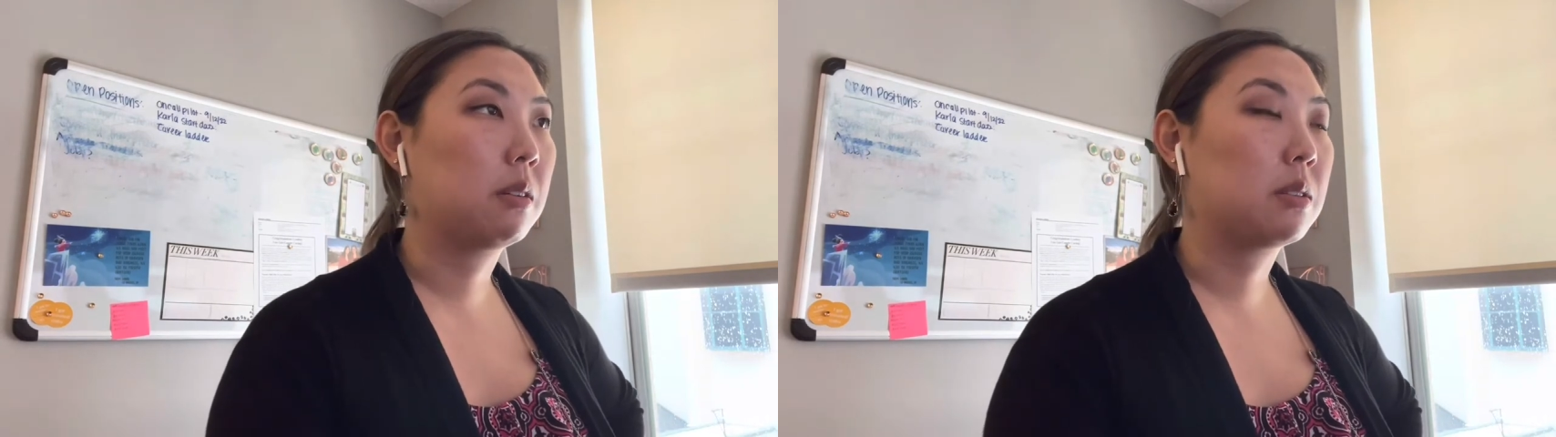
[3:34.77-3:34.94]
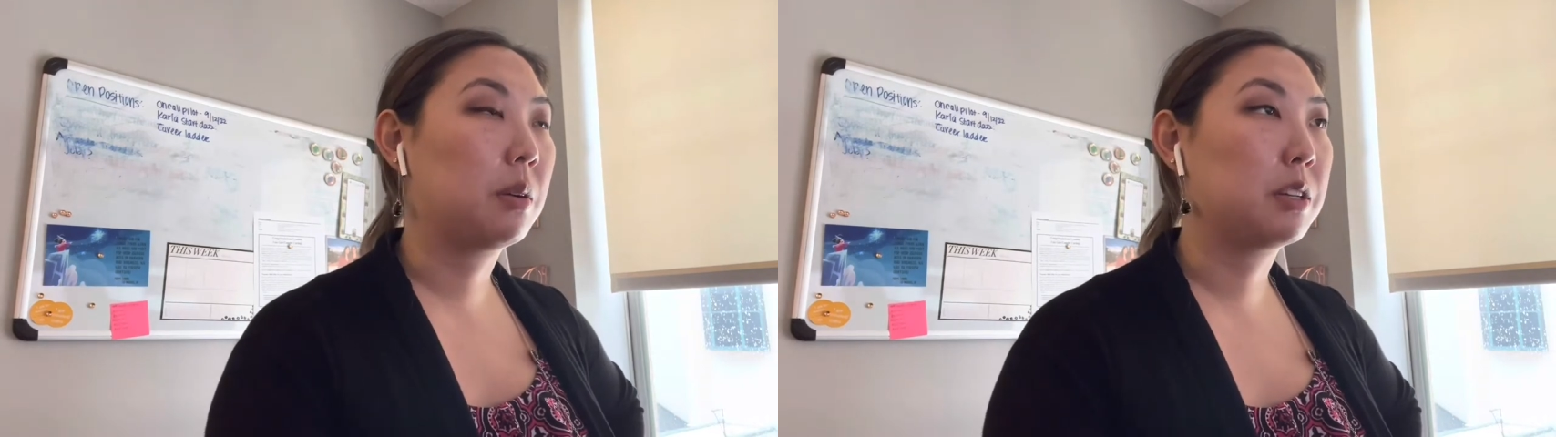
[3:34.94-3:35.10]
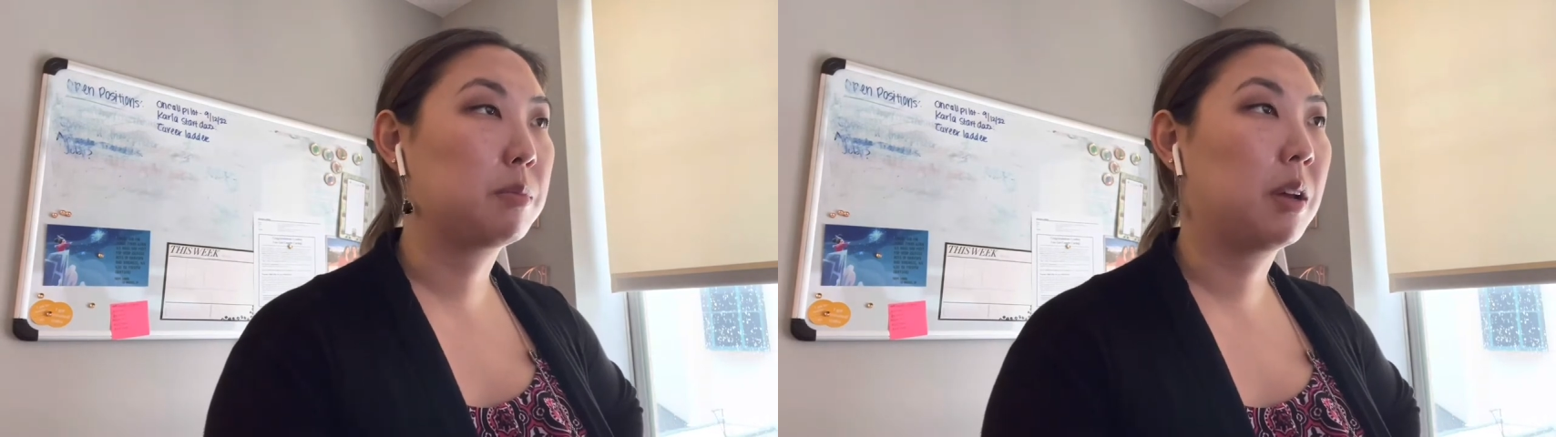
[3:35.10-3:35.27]
So
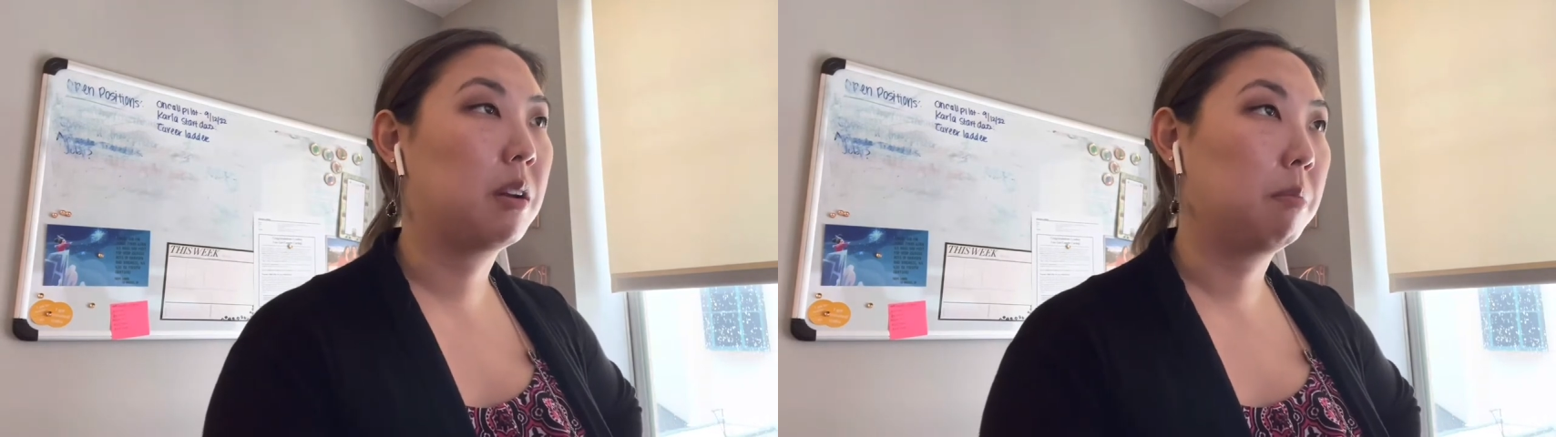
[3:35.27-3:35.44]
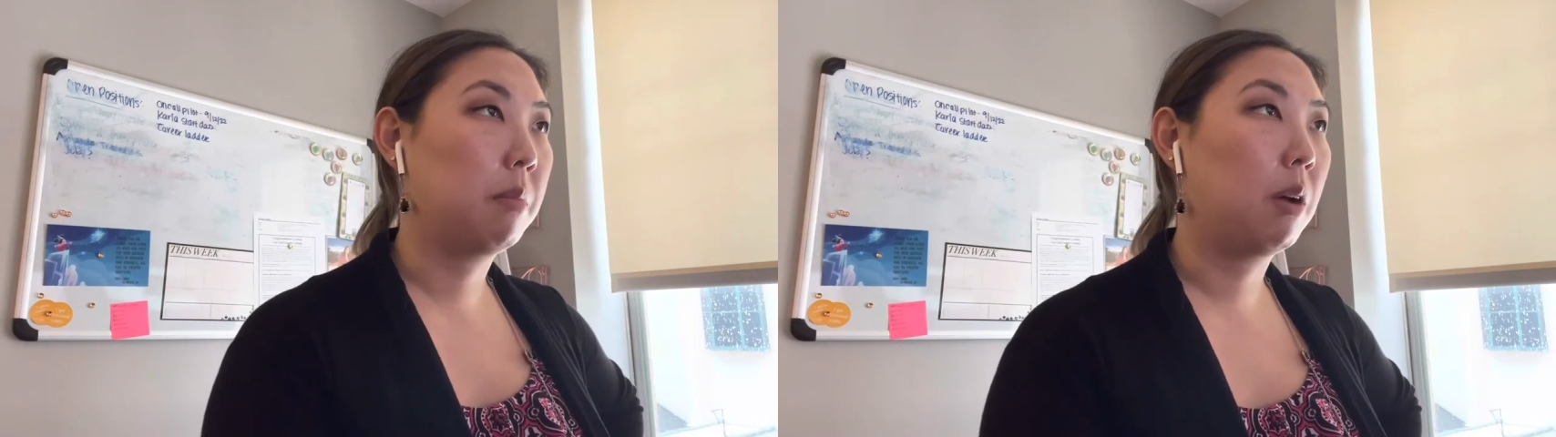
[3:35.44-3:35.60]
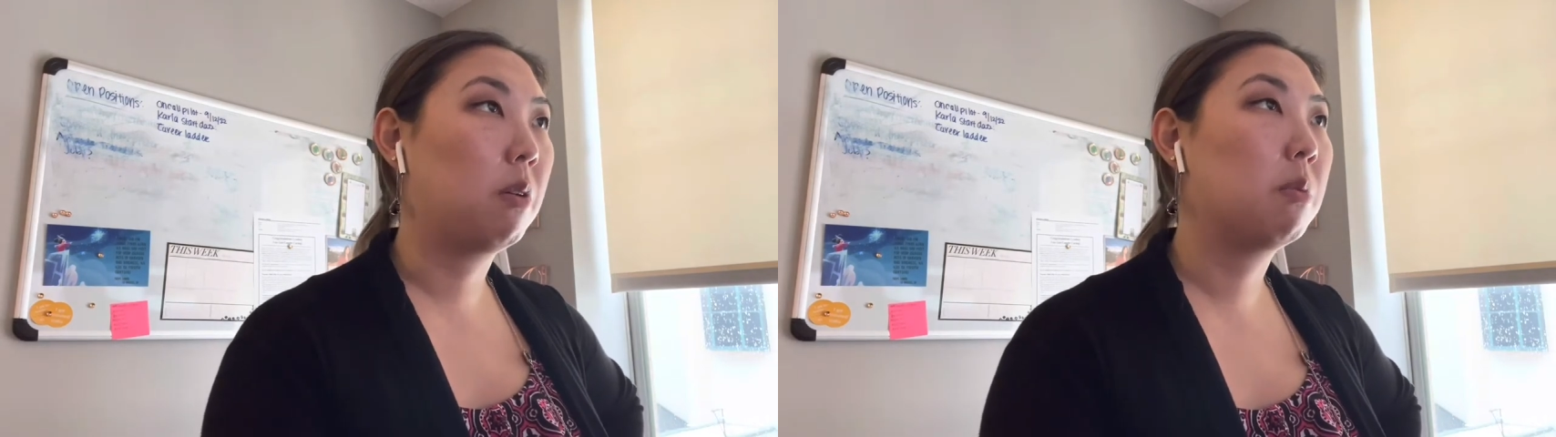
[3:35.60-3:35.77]
I spent
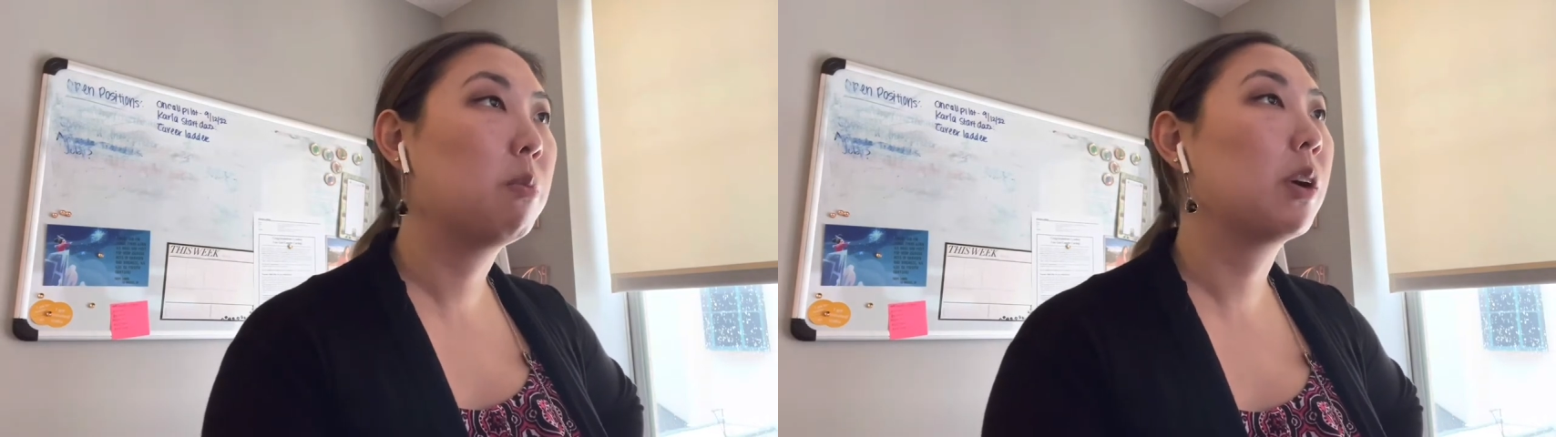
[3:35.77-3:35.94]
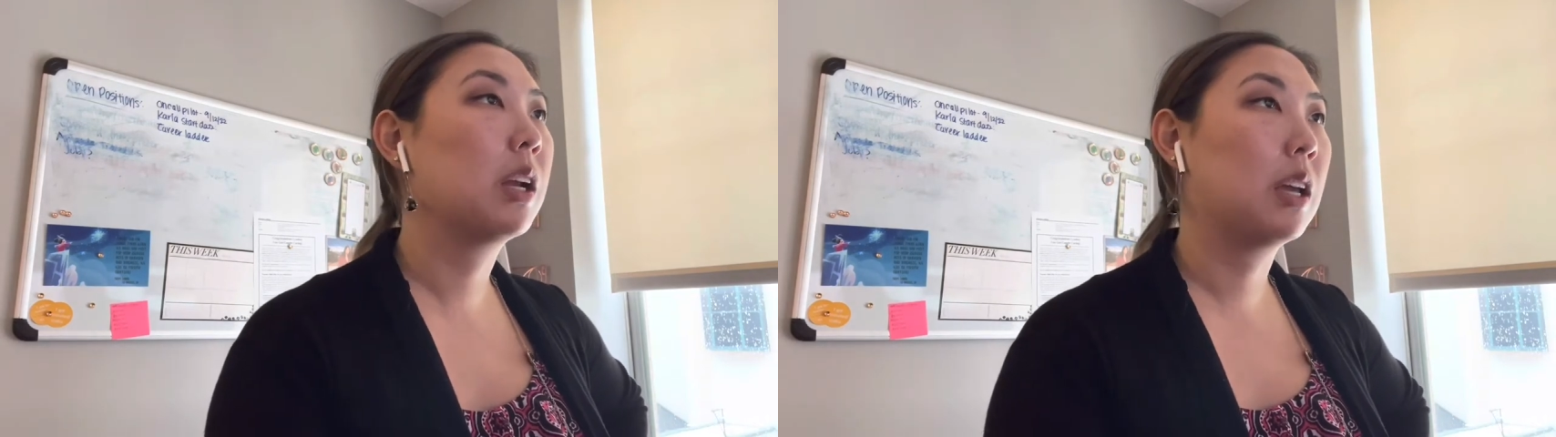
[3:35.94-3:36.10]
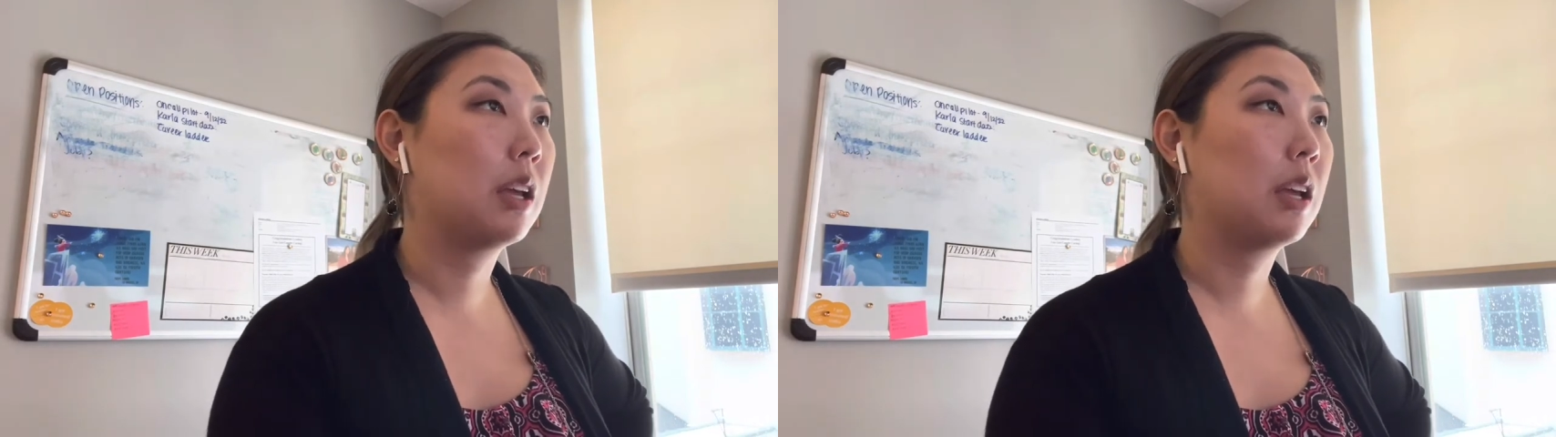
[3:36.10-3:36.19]
my whole morning